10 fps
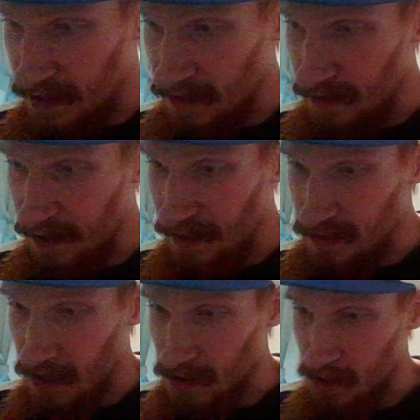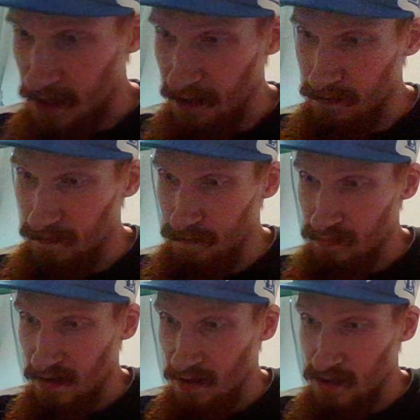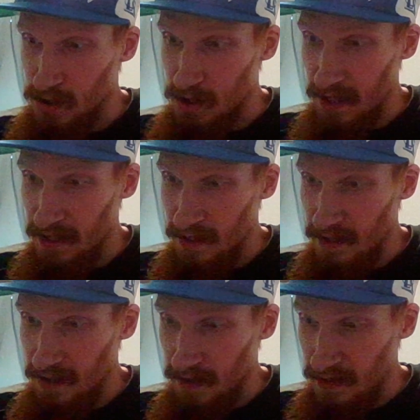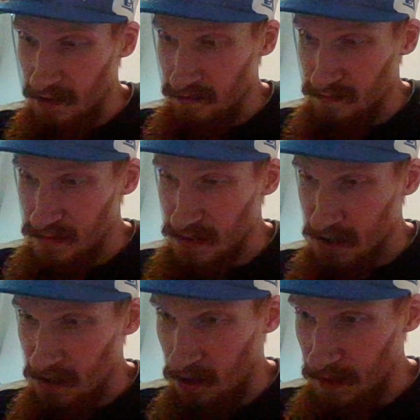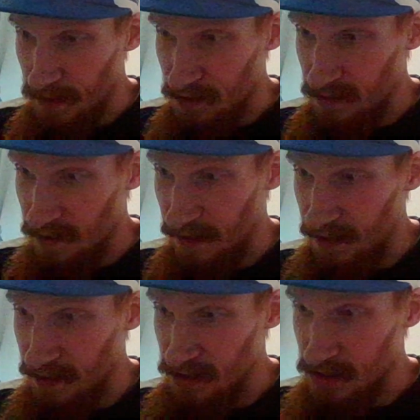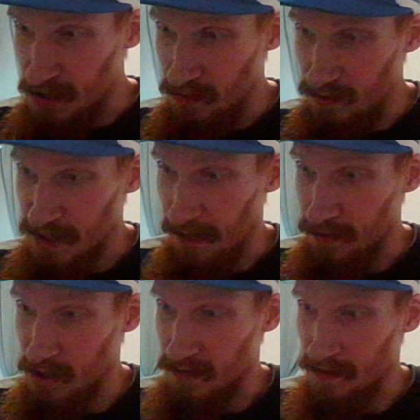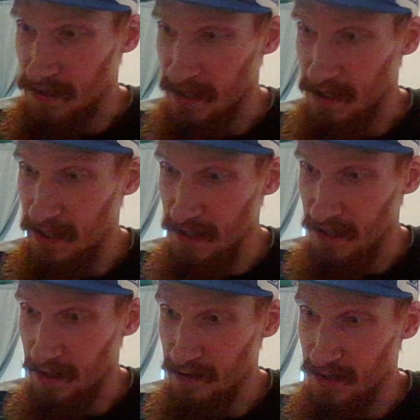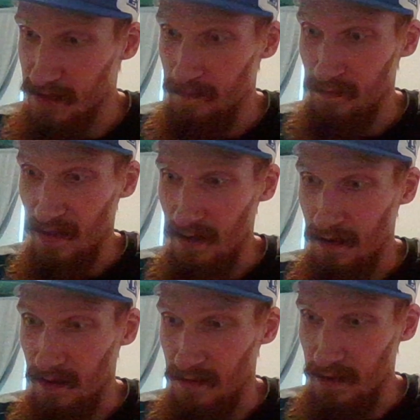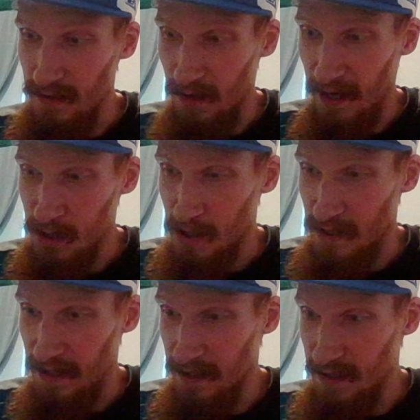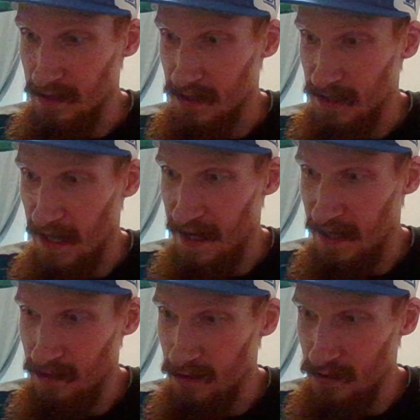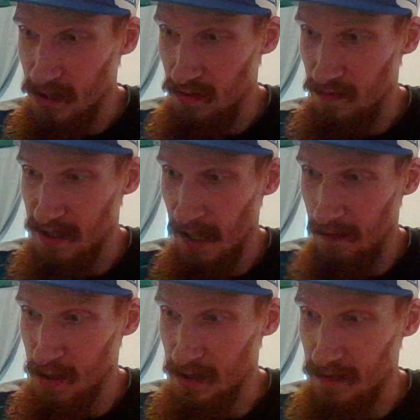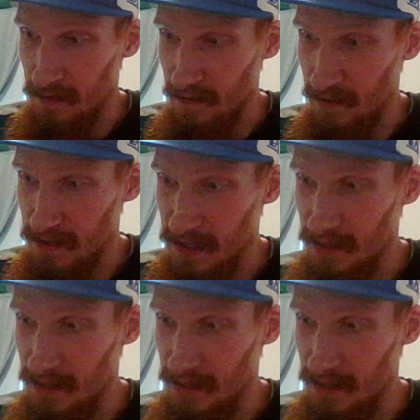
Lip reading: and a touchdown. James Conner has 2 receptions for 16 yards. Elijah Higgins had 2 receptions for 13